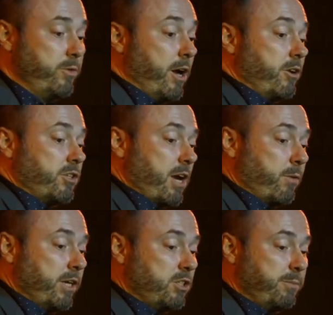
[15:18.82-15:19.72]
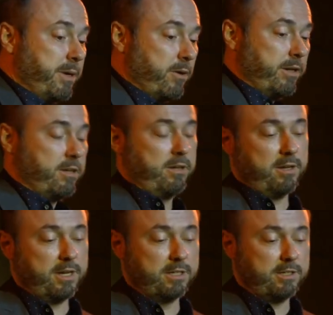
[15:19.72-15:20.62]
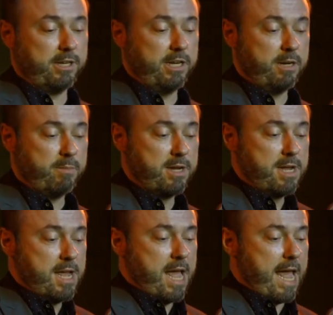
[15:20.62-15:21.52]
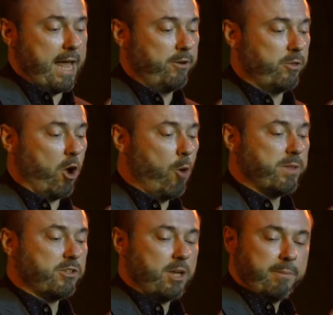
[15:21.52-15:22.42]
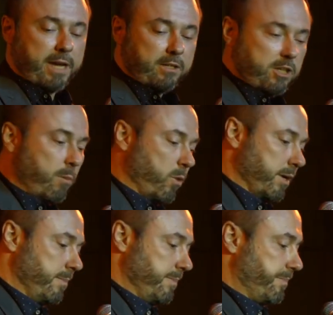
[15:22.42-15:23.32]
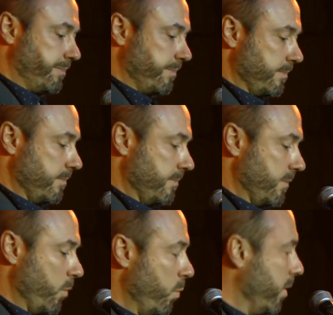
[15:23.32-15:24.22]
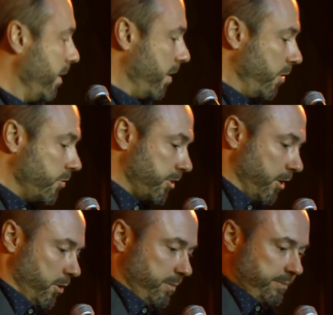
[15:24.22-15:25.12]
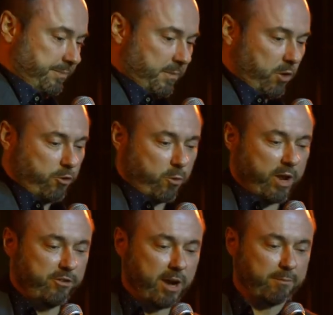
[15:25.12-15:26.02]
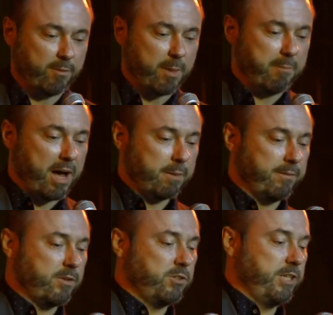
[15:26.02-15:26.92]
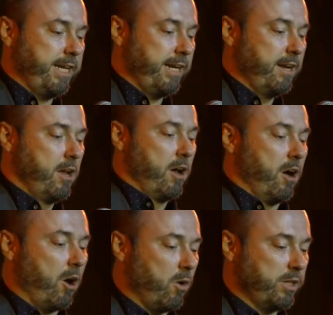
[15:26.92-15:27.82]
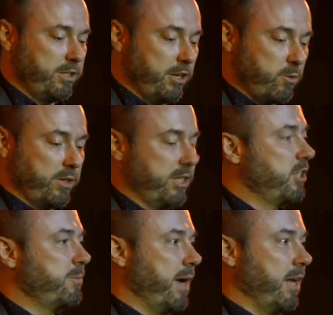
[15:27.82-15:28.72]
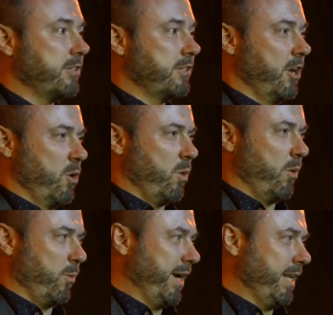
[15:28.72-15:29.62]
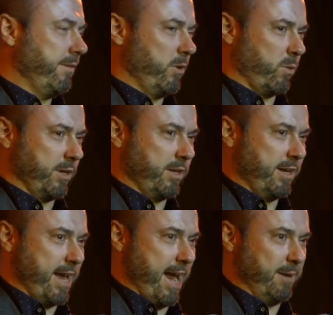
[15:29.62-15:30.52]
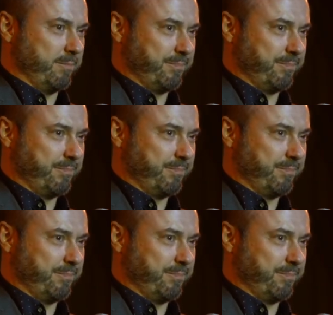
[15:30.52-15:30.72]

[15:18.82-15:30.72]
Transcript: their discovering spirit and his team, and to the hope that someday someone will also dredge up from the bottom of the sea all these interesting spots where we live and work today.